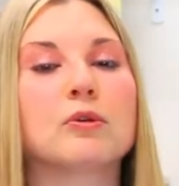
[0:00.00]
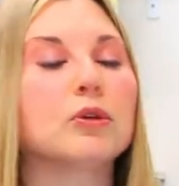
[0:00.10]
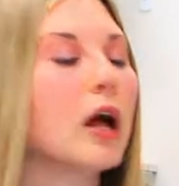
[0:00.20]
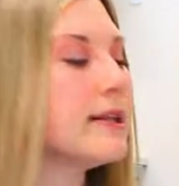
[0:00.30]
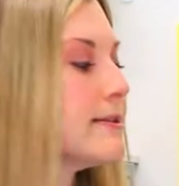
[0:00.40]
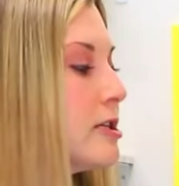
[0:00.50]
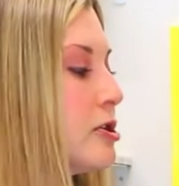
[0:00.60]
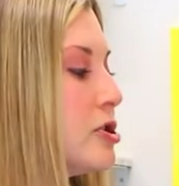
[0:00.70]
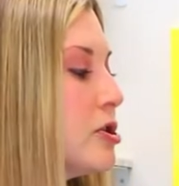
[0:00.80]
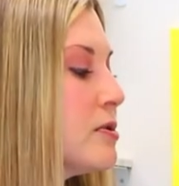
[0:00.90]
so lots
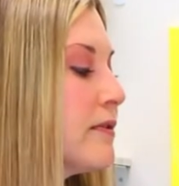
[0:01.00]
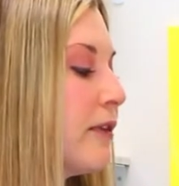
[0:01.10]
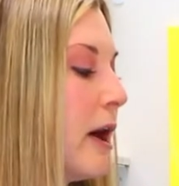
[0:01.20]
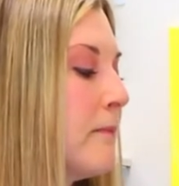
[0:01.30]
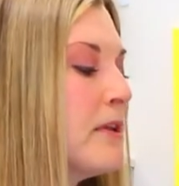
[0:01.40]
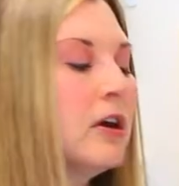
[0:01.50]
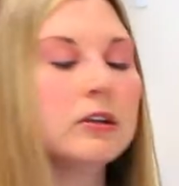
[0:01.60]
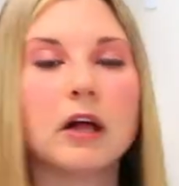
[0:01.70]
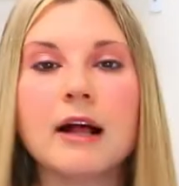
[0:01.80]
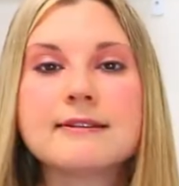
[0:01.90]
to choose from,
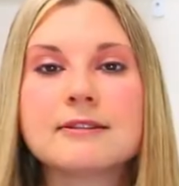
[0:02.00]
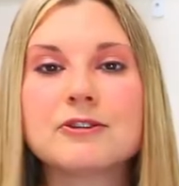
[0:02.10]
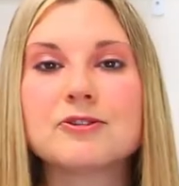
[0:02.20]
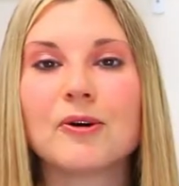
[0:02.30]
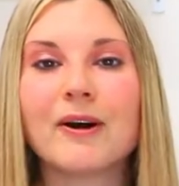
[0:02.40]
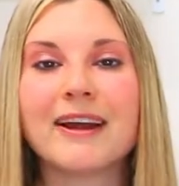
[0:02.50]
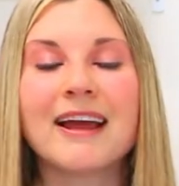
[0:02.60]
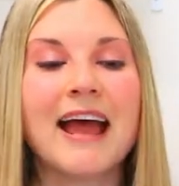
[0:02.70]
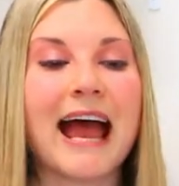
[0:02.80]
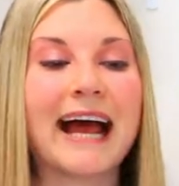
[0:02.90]
lots to enjoy,